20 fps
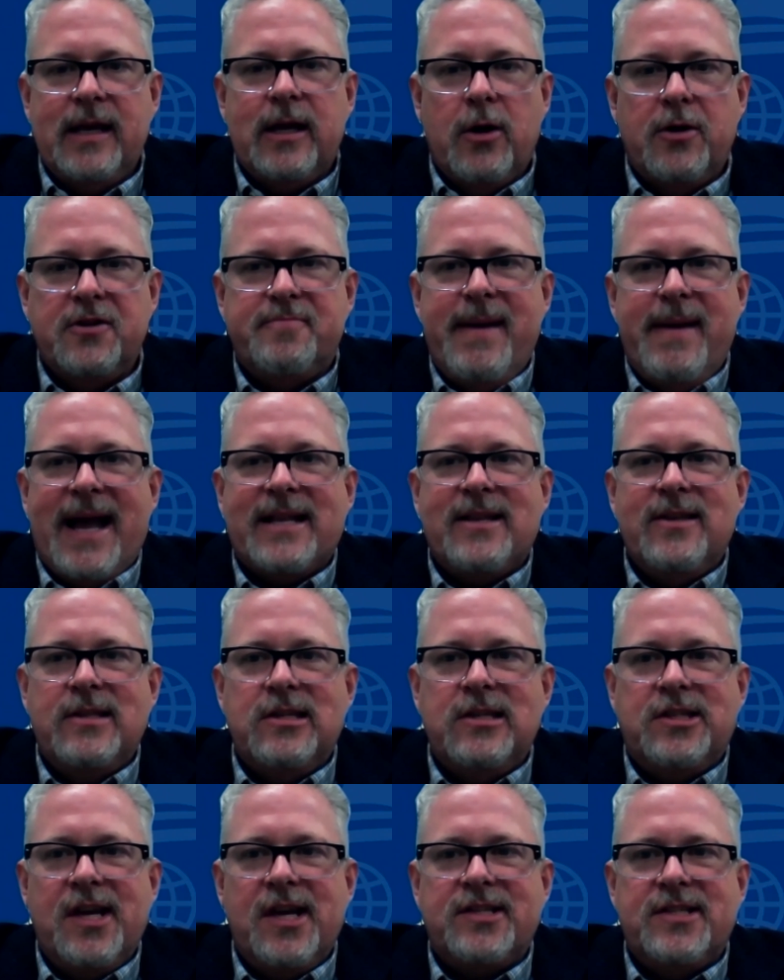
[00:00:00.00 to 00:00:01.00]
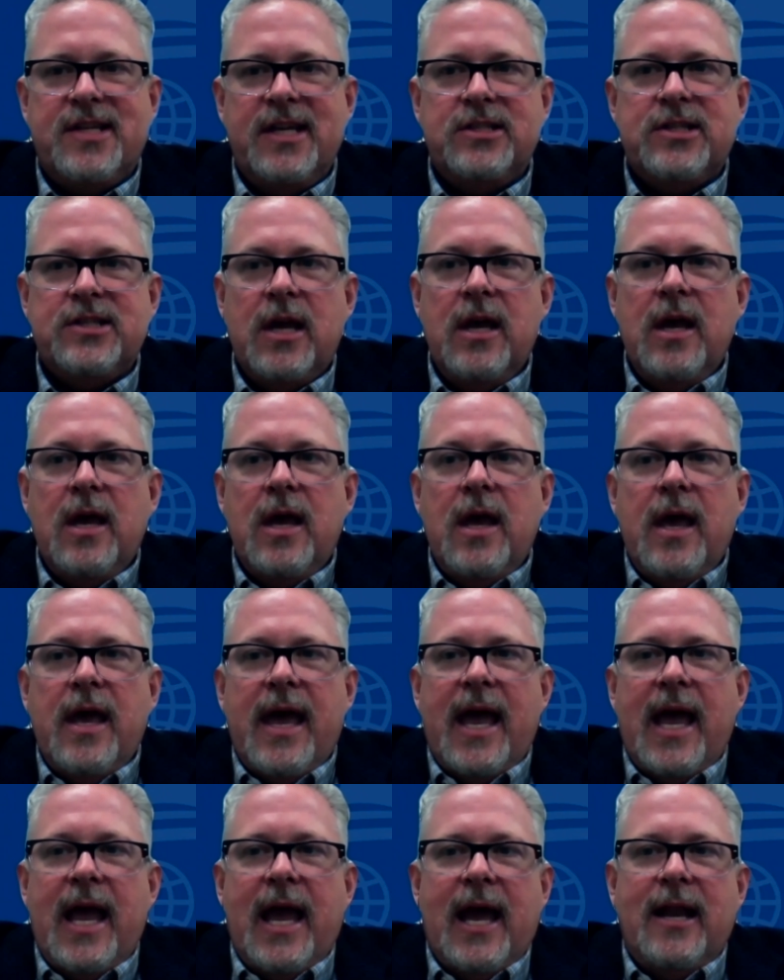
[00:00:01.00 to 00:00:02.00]
It goes back to the 60s
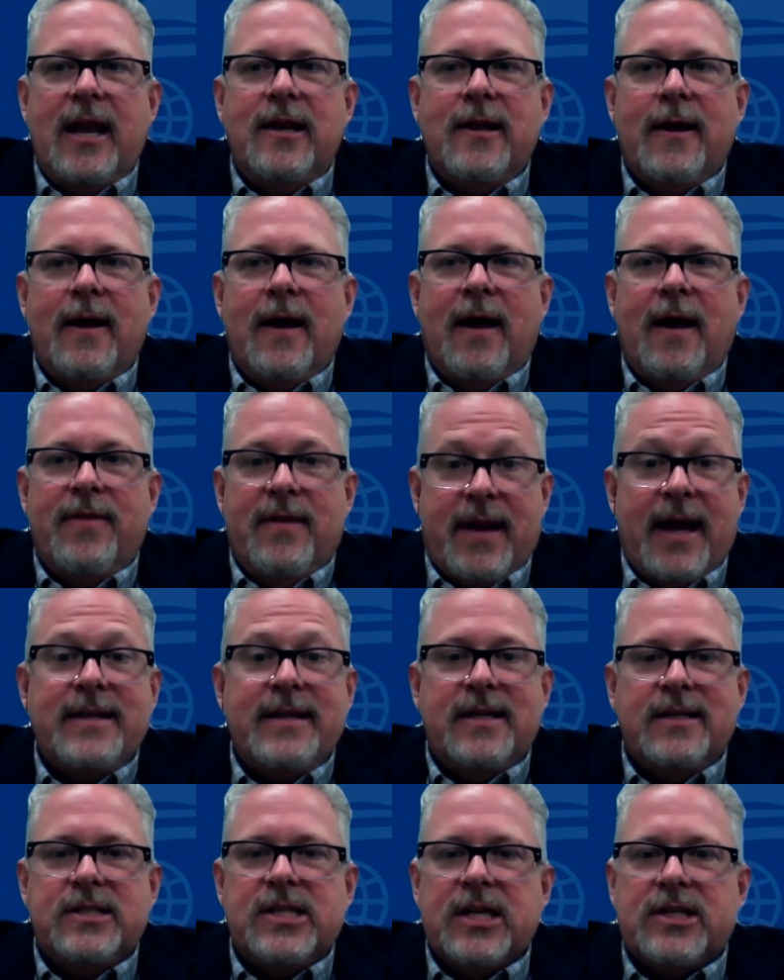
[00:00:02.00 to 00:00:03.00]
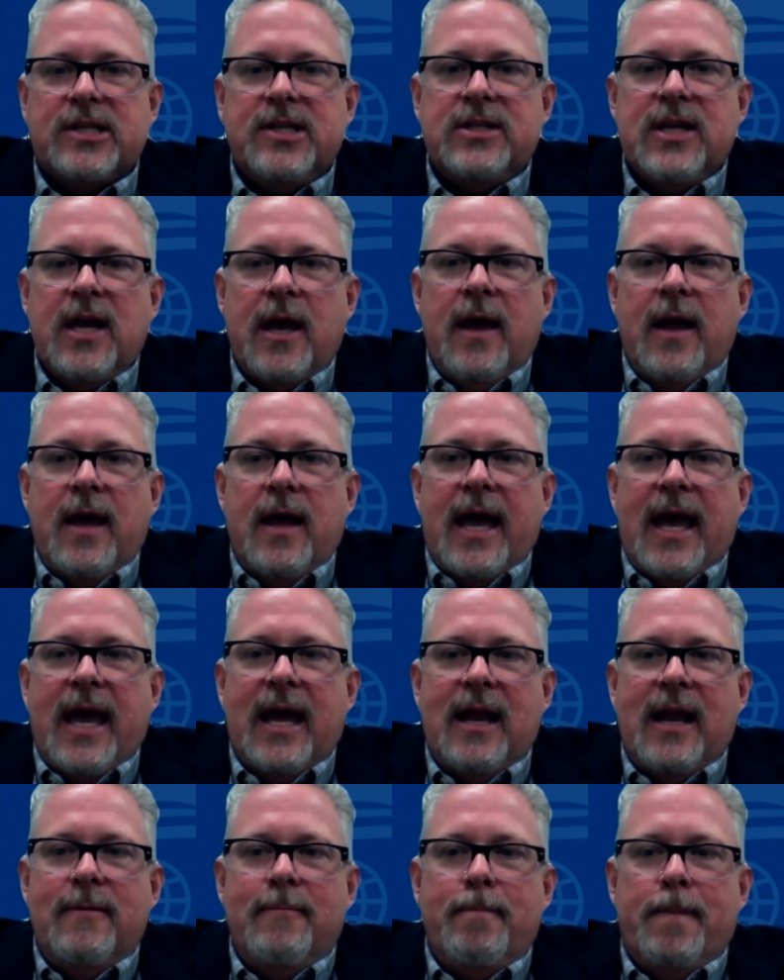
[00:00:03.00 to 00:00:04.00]
and uh, the 1960s,
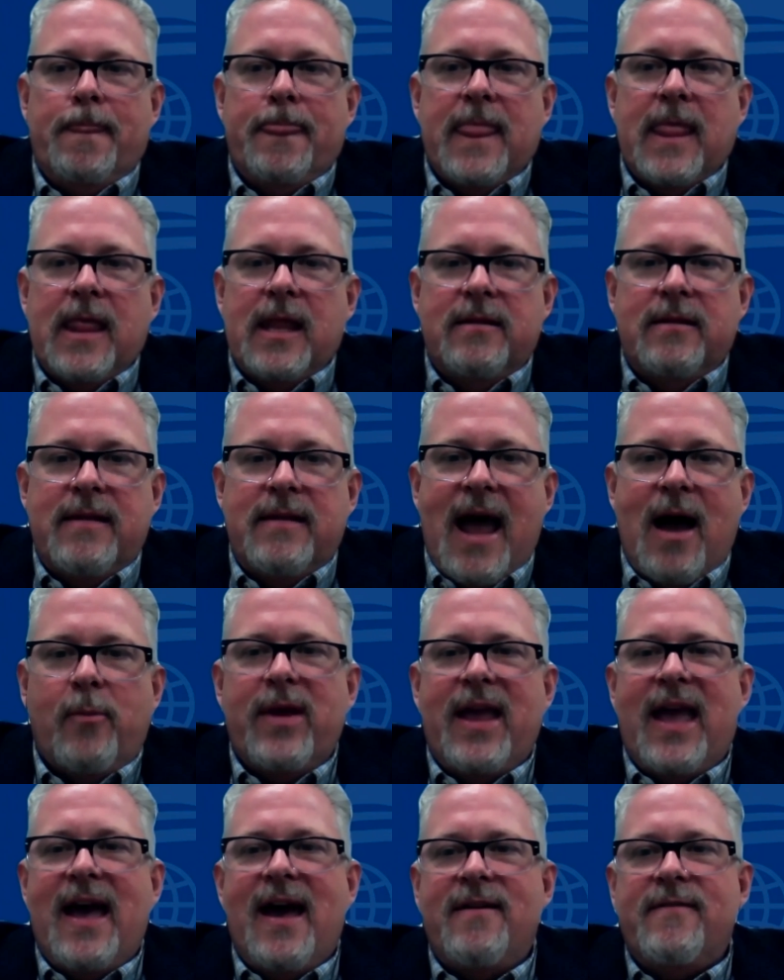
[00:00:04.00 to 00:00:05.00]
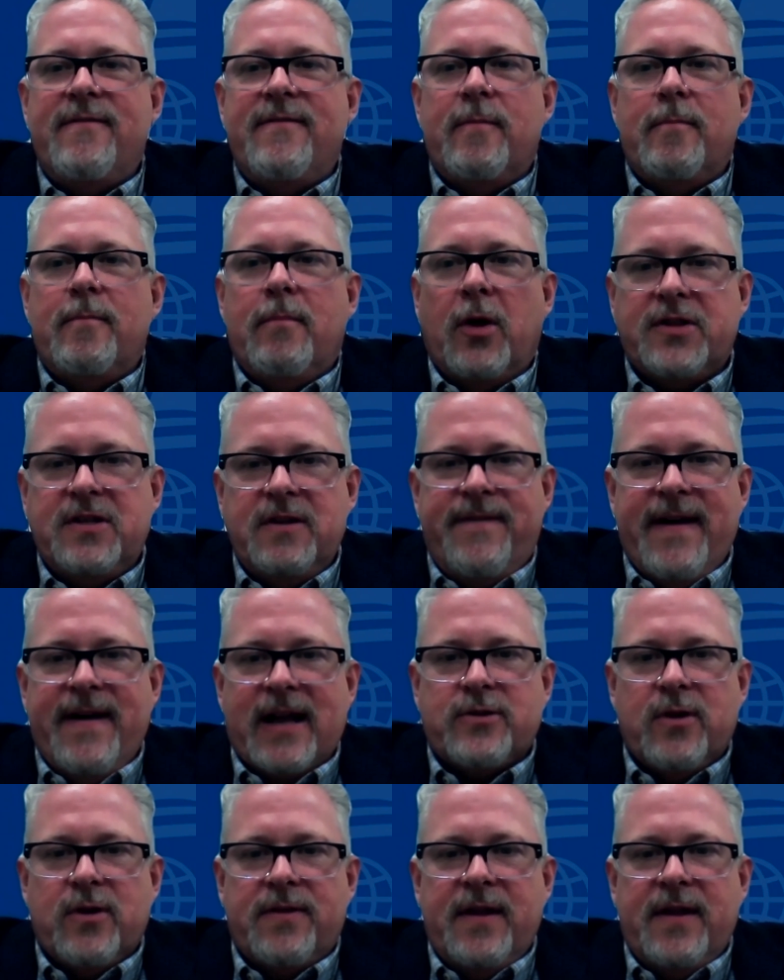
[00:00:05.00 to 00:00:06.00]
and now we have
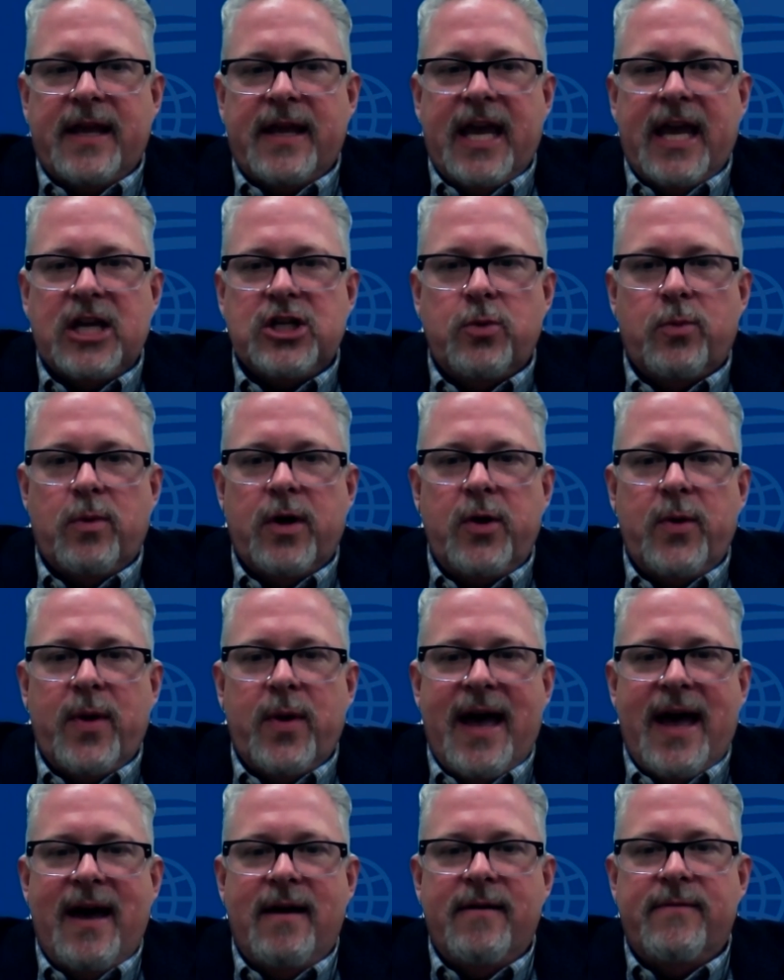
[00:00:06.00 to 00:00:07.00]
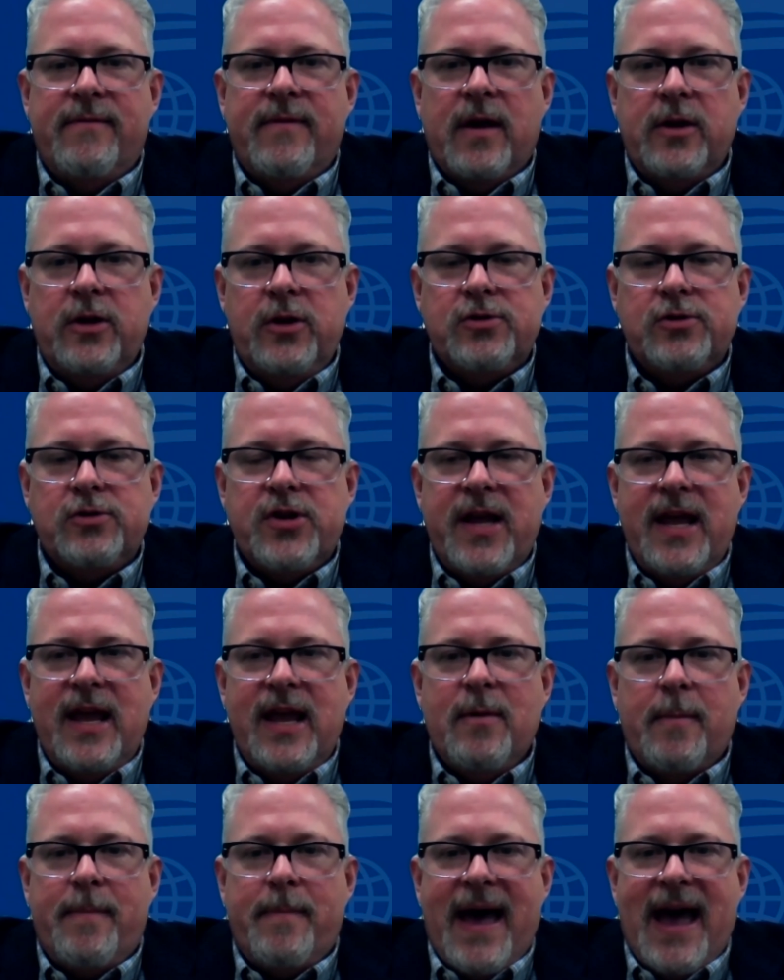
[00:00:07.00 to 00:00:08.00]
multi-factor authentication where you have a
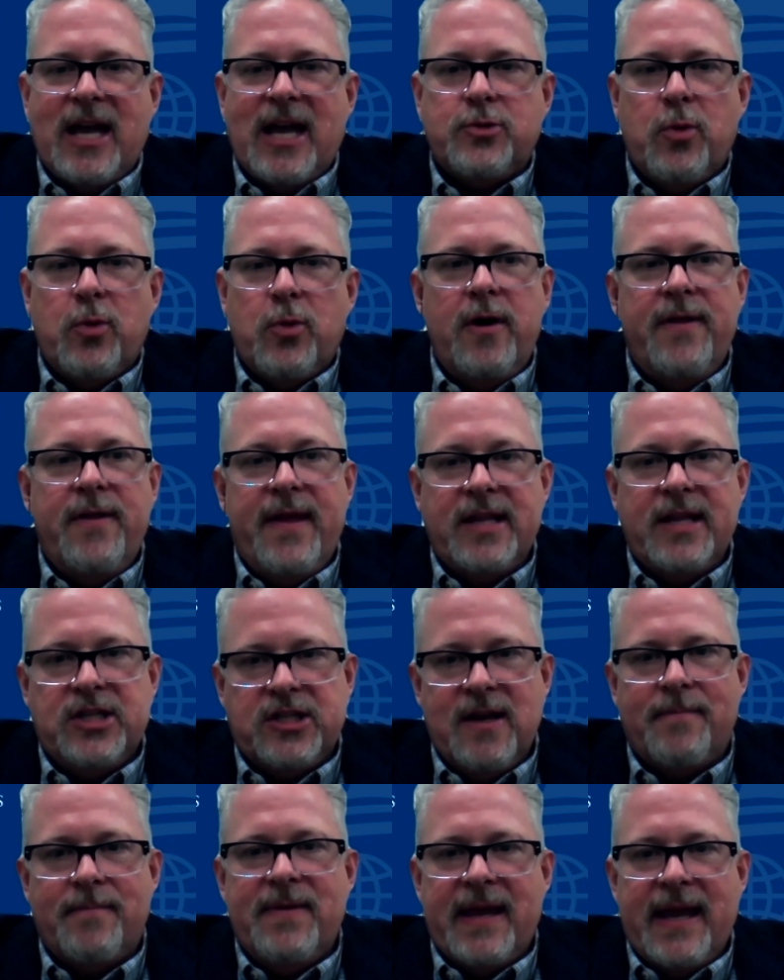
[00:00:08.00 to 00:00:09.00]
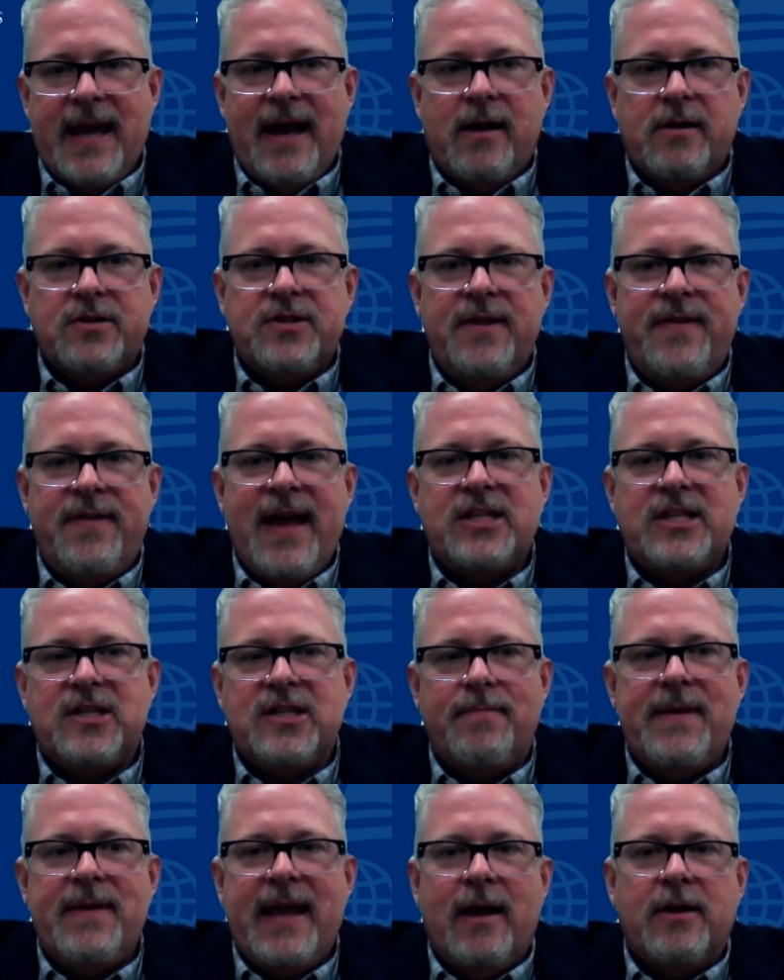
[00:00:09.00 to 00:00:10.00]
username, a password, and then something else. And that
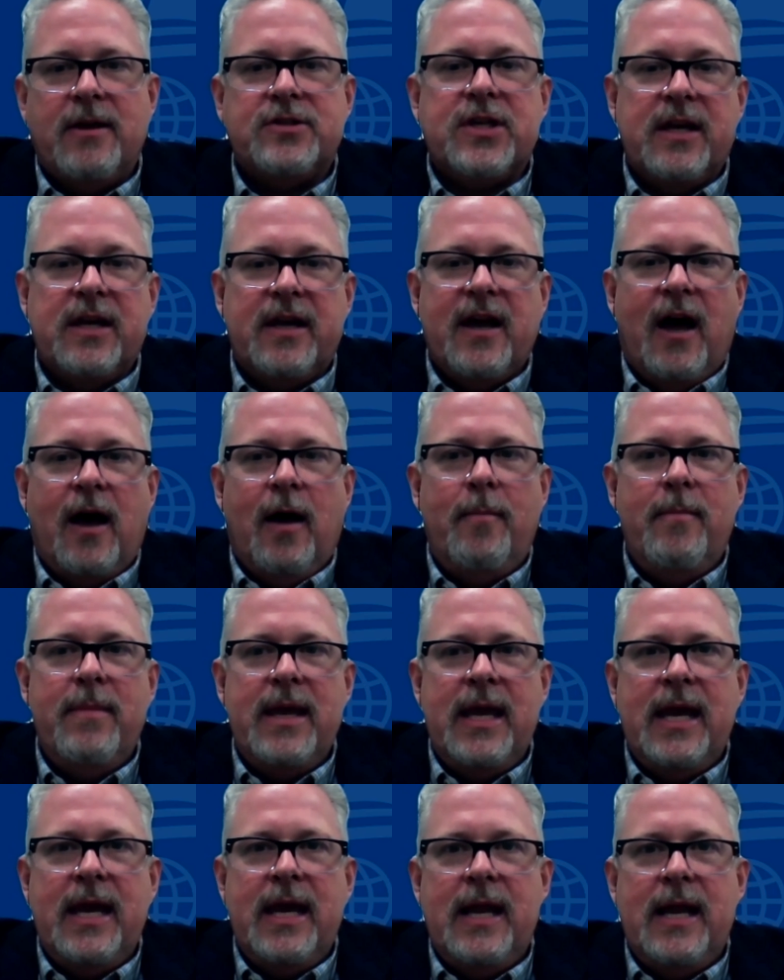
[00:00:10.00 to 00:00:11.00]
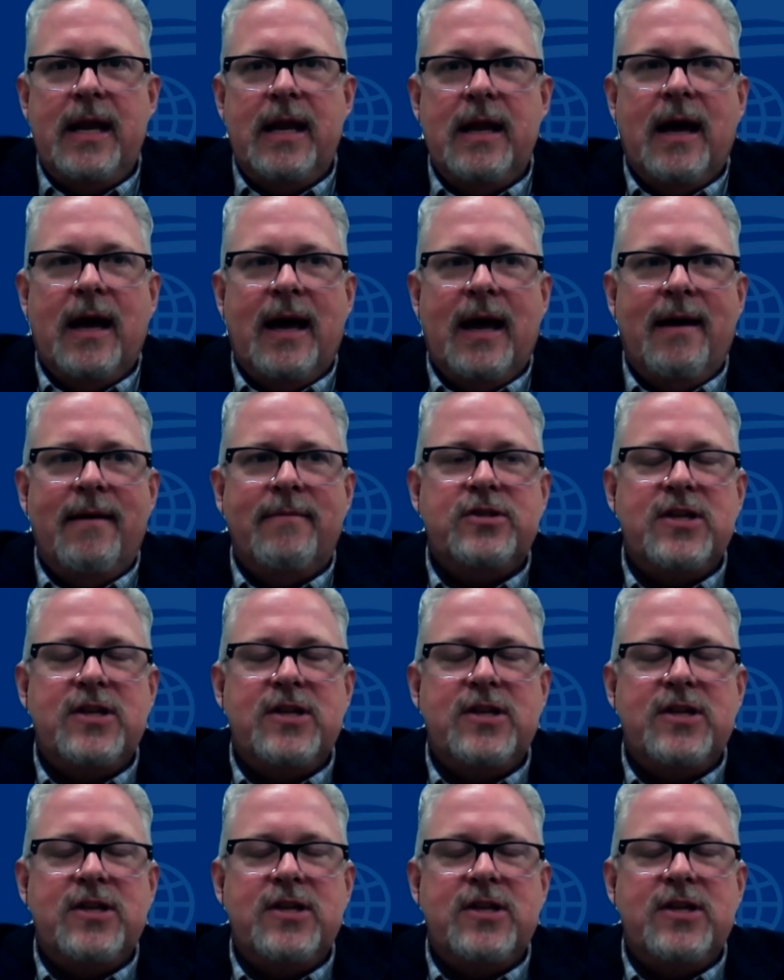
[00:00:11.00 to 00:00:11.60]
something else can come in, uh,